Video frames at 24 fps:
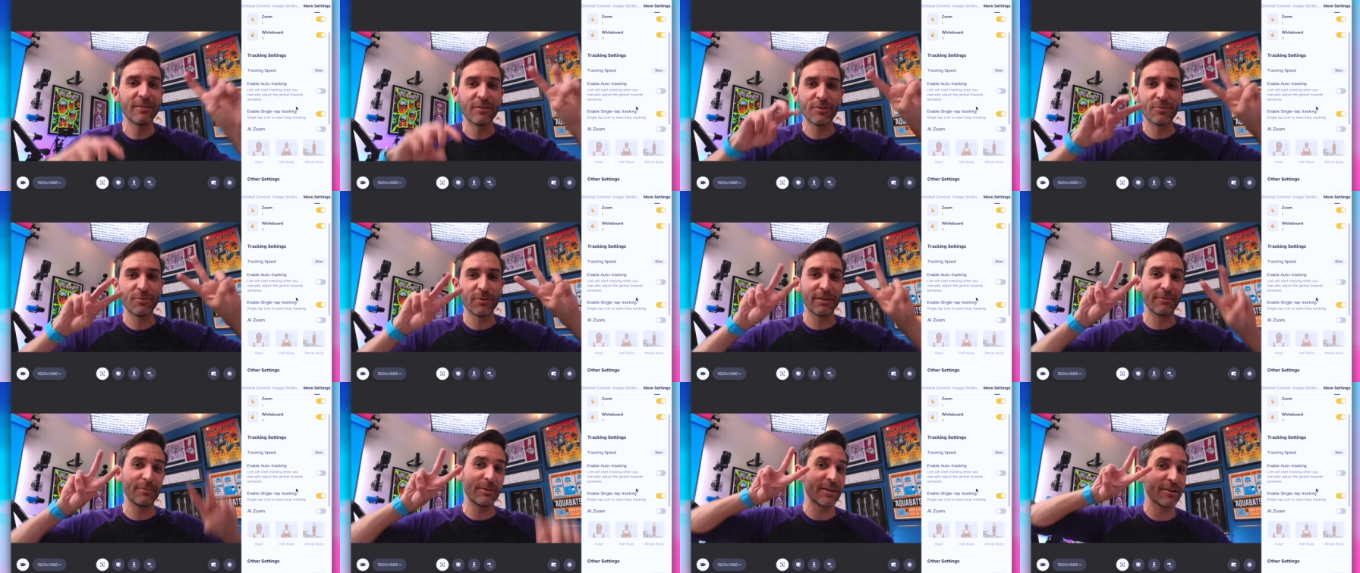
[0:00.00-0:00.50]

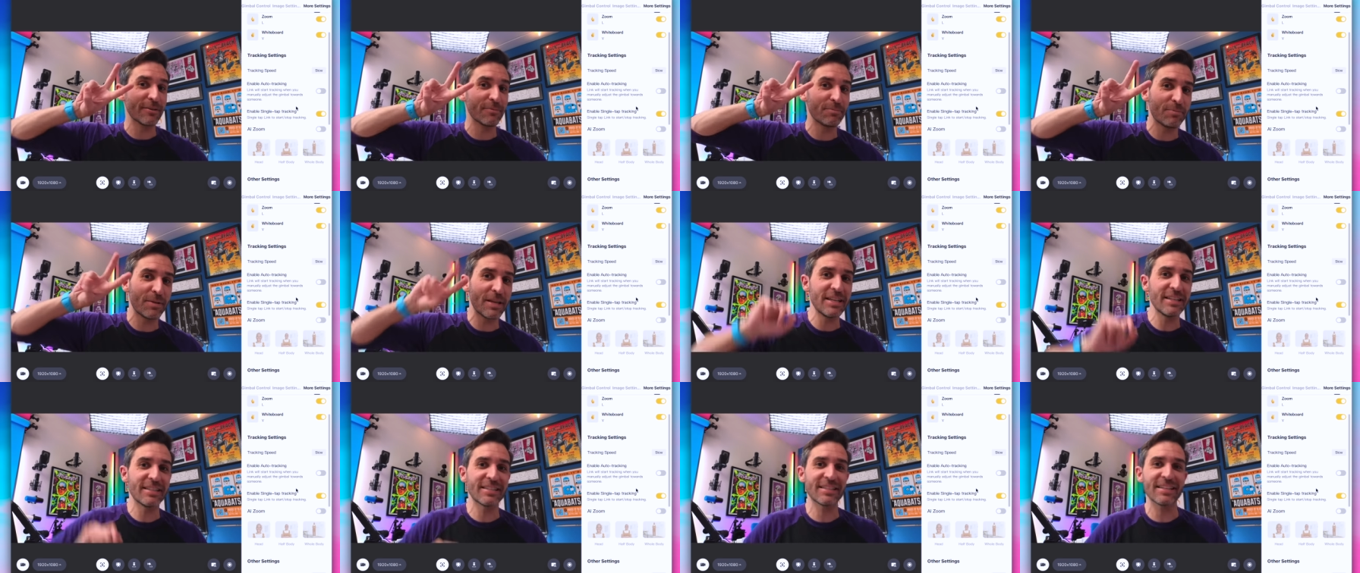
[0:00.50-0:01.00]
doing weird
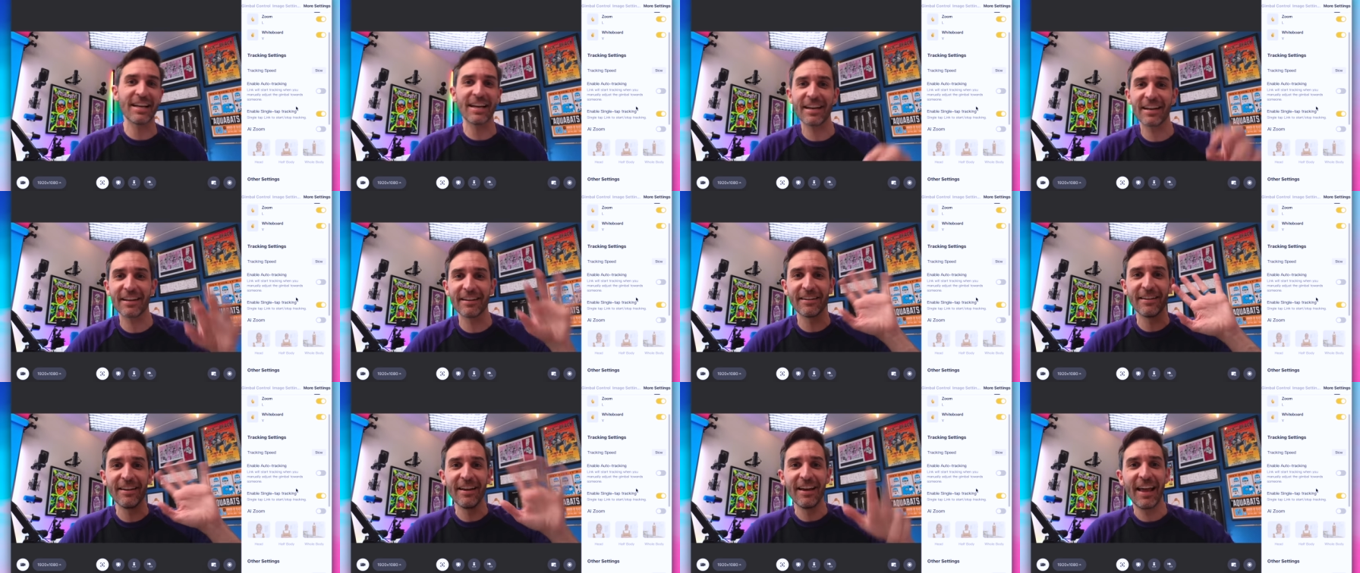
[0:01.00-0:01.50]
peace
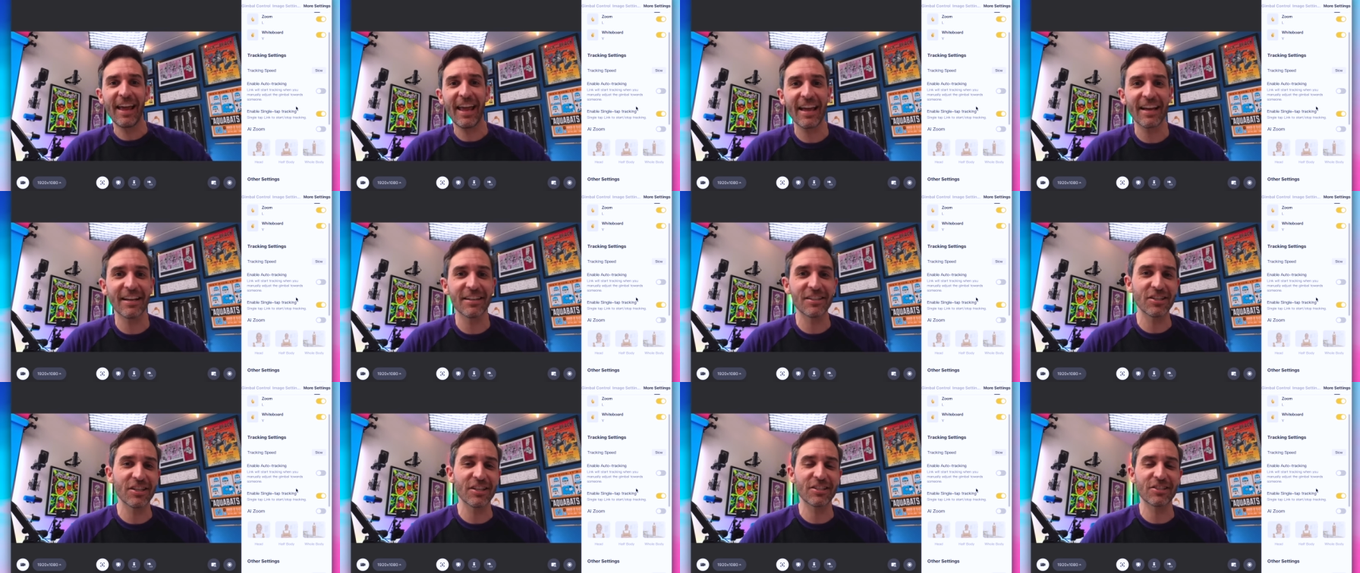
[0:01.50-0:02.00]
sign
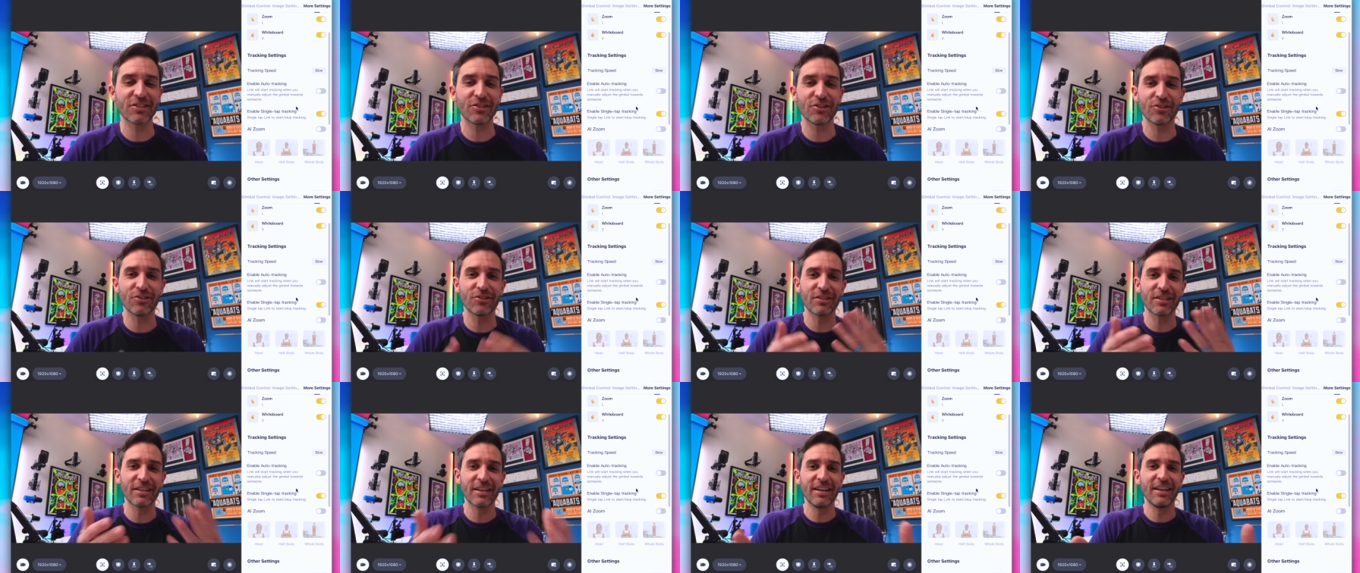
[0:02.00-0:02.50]
hand
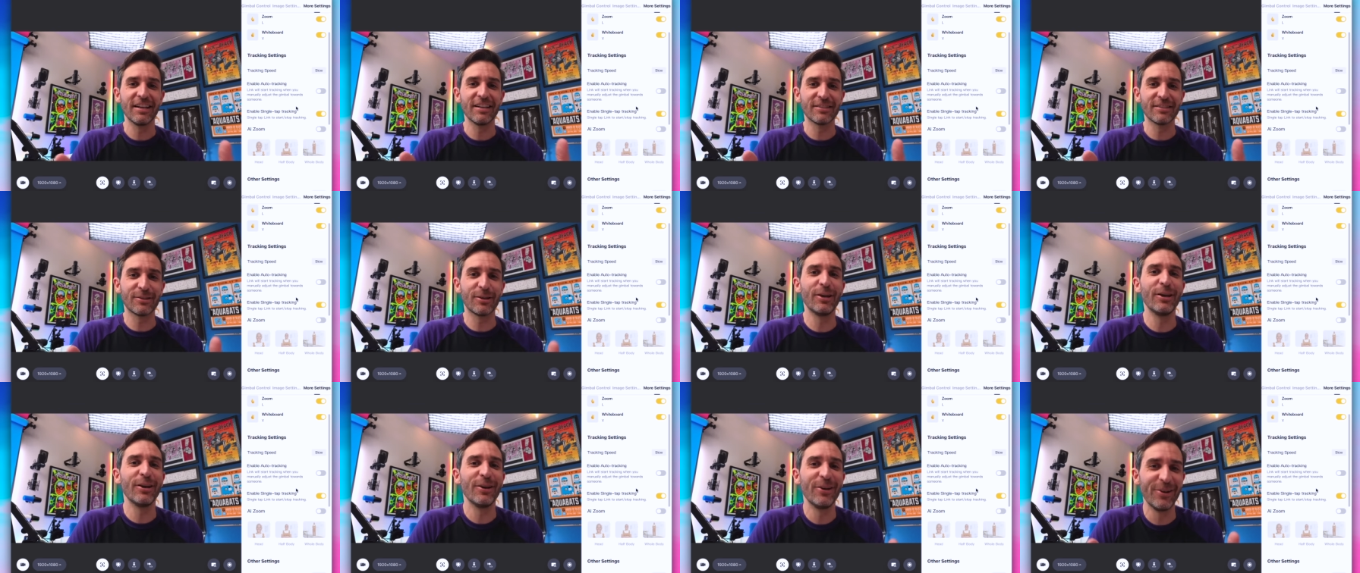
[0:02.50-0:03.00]
gestures
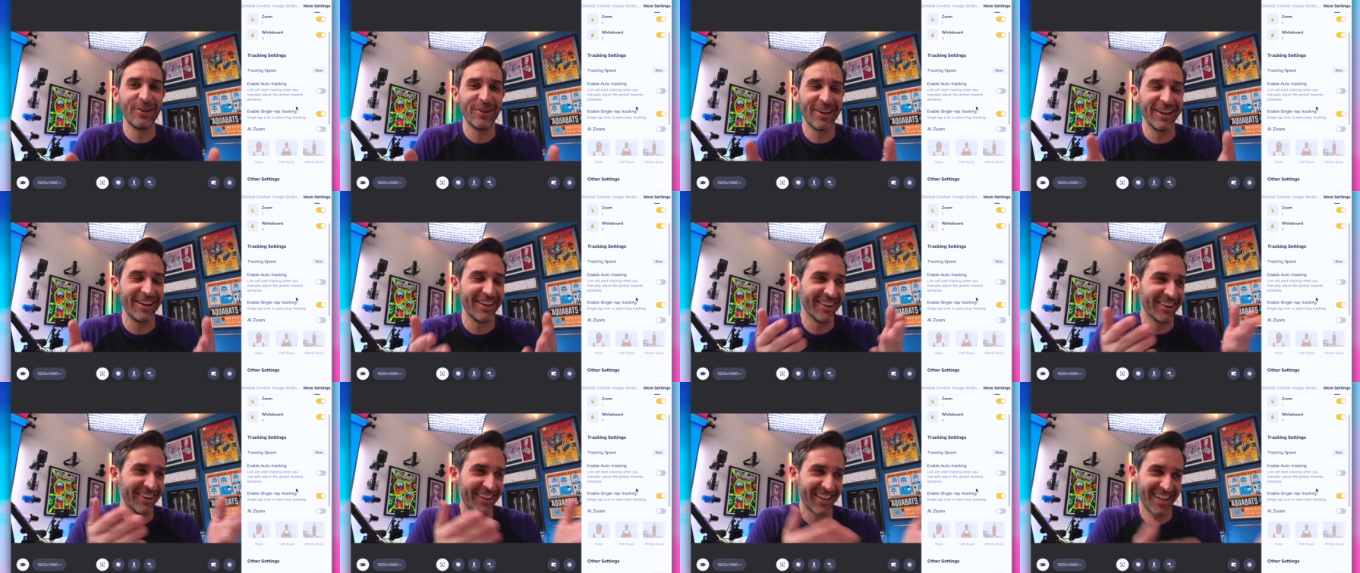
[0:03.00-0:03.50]
to
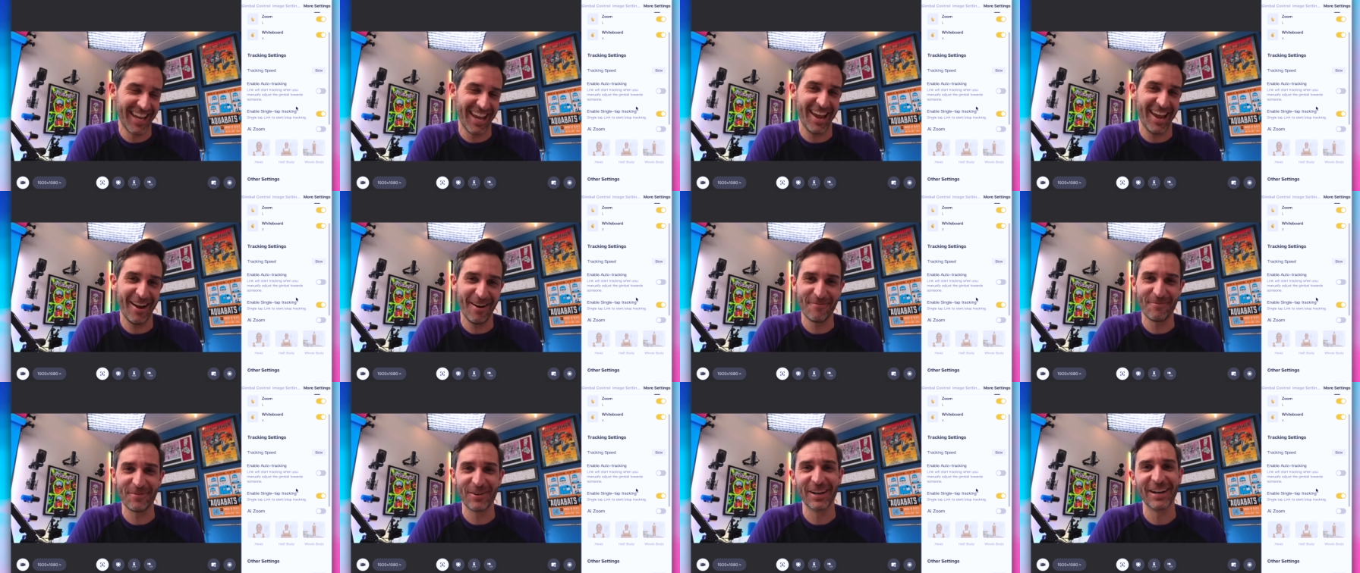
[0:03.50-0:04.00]
your
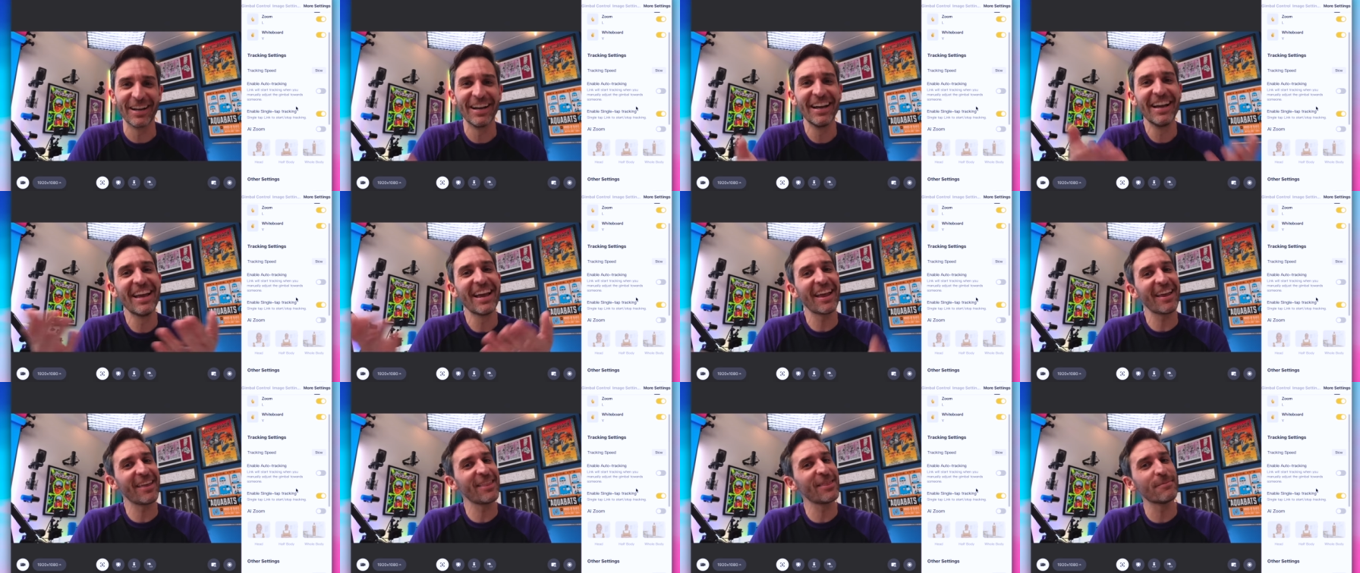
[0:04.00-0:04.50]
camera
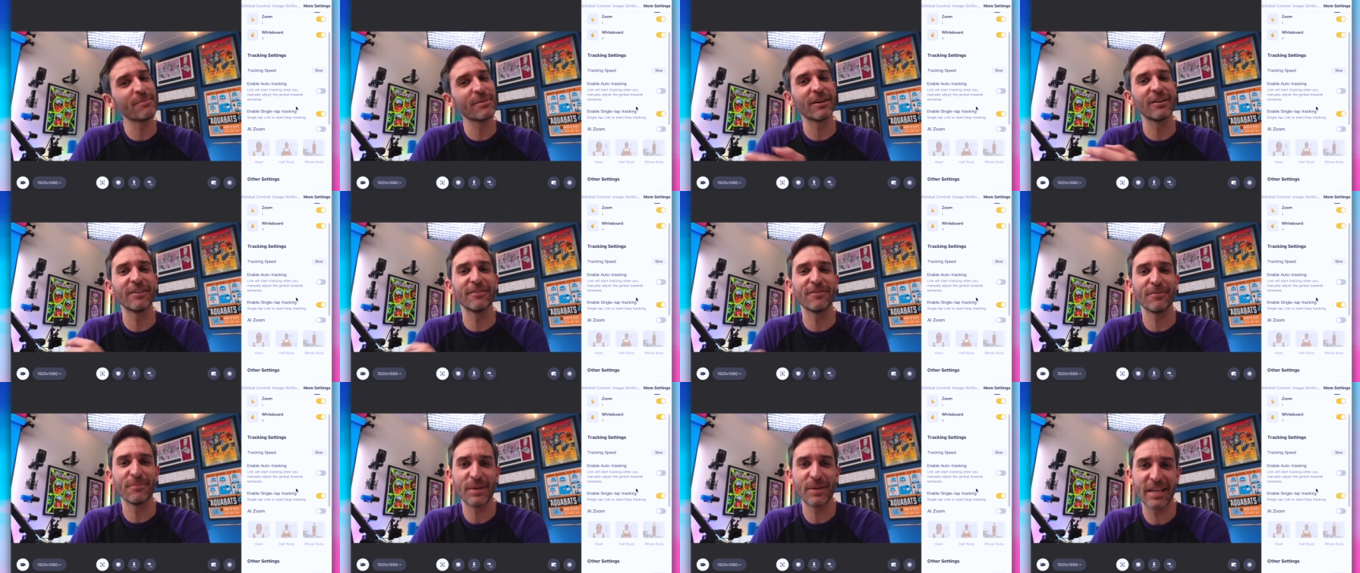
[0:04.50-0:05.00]
in the
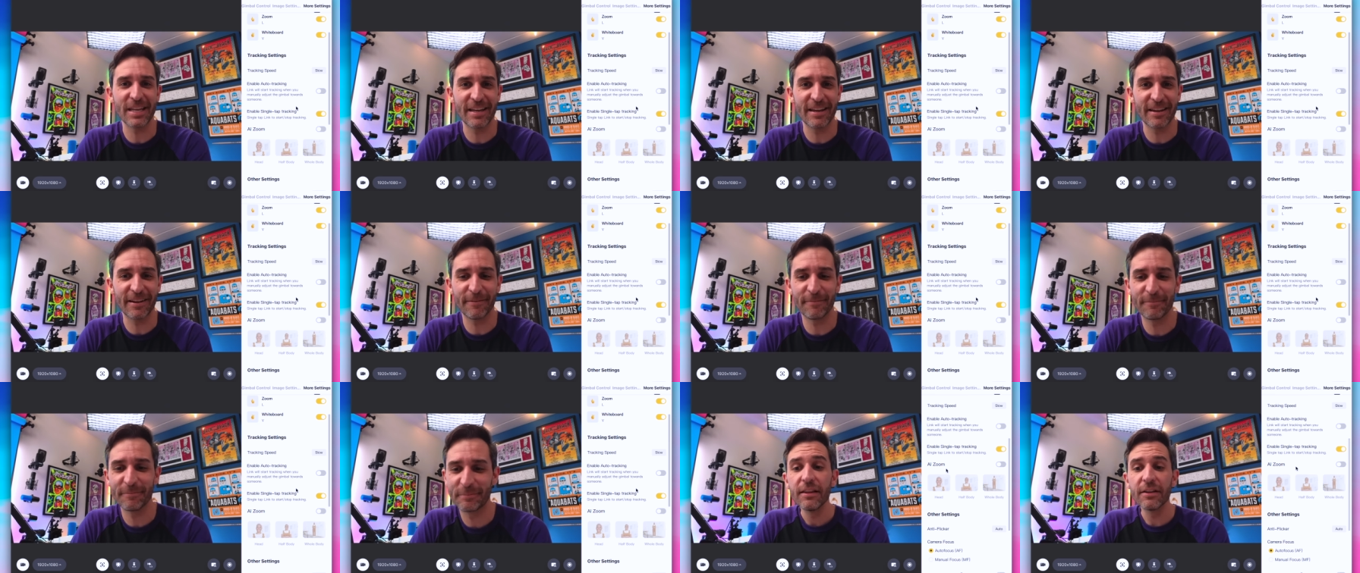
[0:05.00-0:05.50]
middle of a
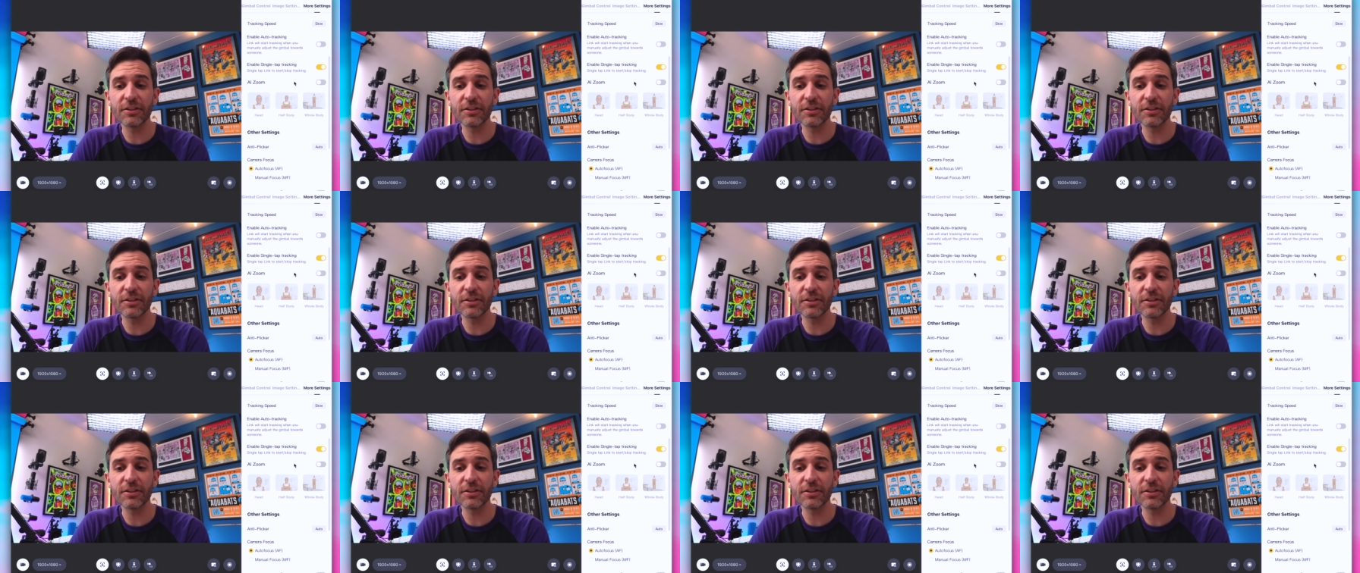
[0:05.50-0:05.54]
meeting.